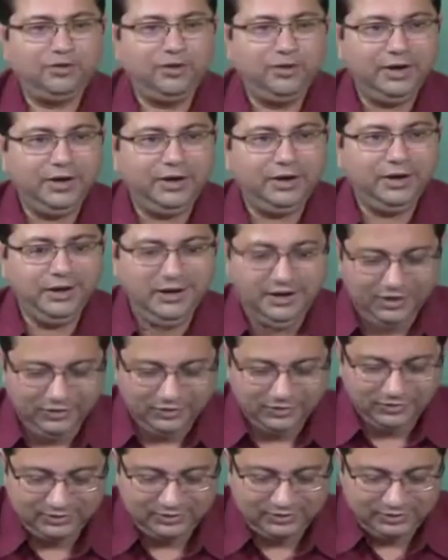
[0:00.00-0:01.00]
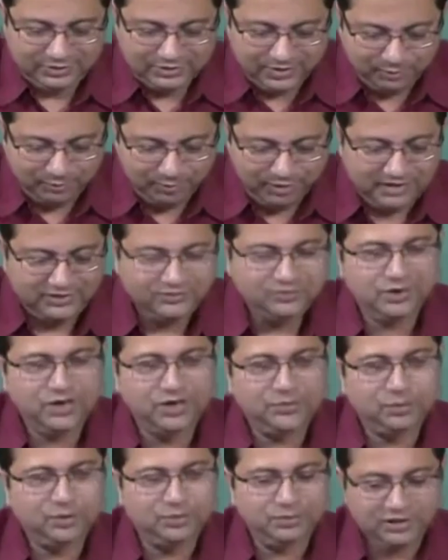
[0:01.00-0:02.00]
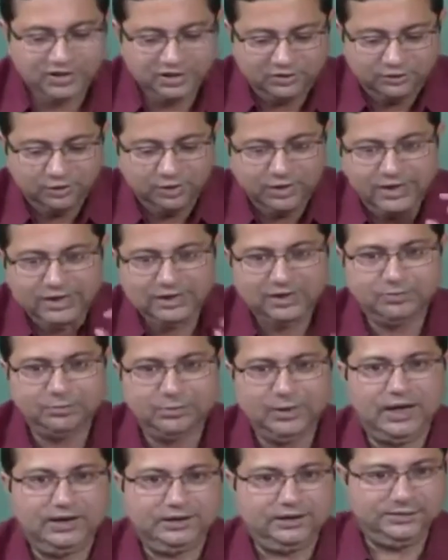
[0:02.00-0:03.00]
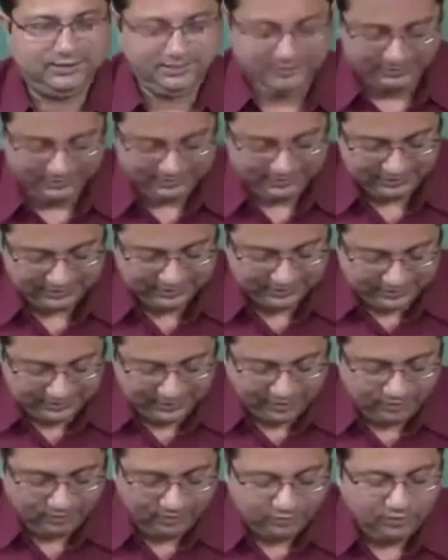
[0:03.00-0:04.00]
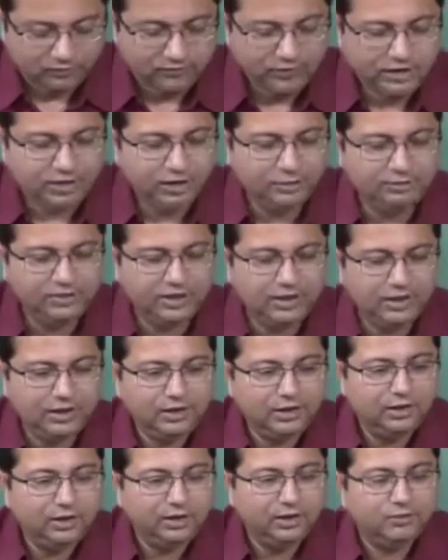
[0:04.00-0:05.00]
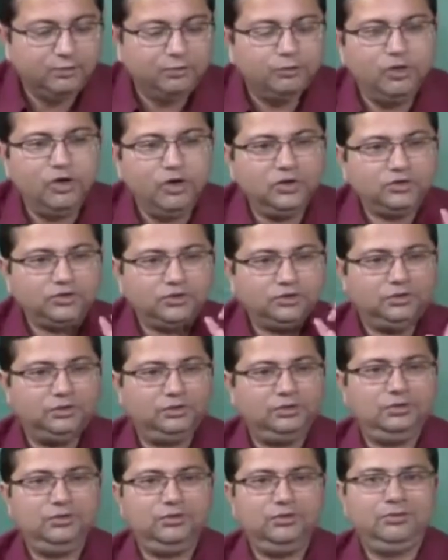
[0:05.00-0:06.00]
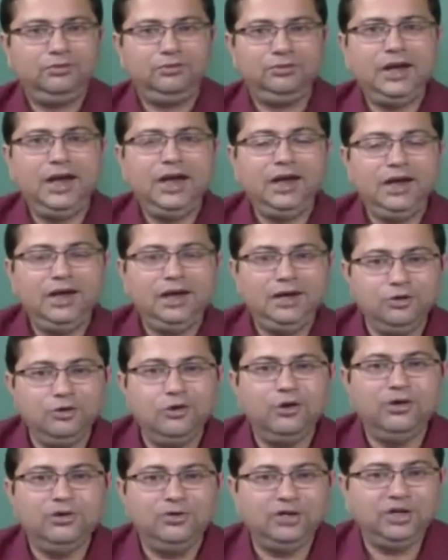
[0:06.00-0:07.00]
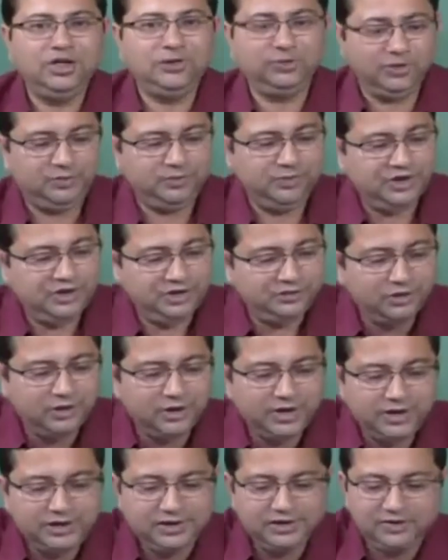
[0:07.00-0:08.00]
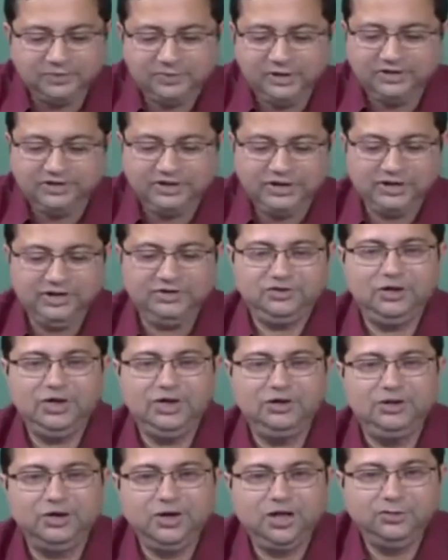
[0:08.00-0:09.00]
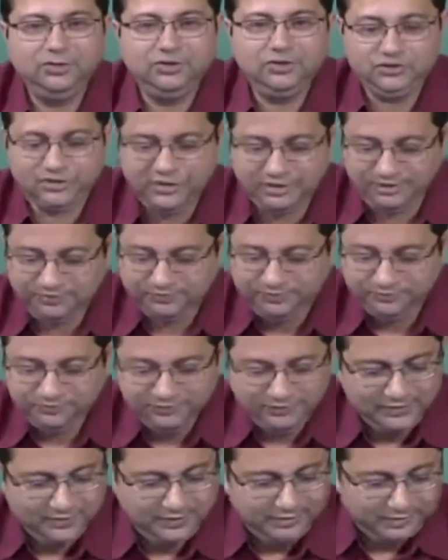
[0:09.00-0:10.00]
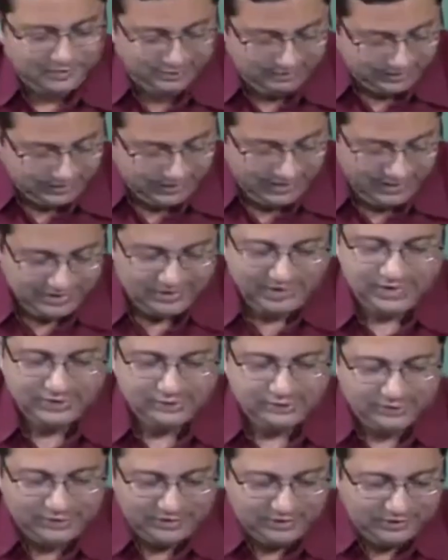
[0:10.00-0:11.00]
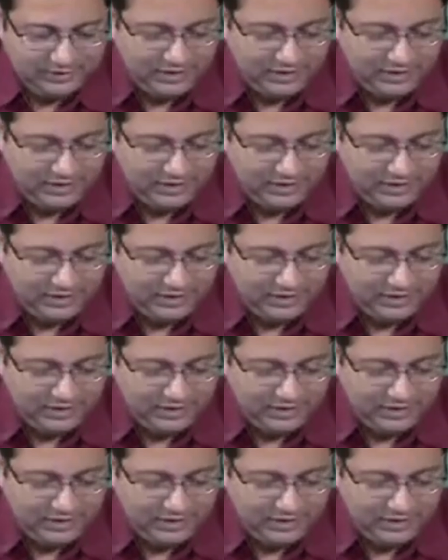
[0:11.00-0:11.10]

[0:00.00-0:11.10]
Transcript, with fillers: rocket. So, this is a complete solid propellant rocket in parts. Now, one of the most widely known solid propellant rocket is Space Shuttle solid rocket booster. Okay. So, this is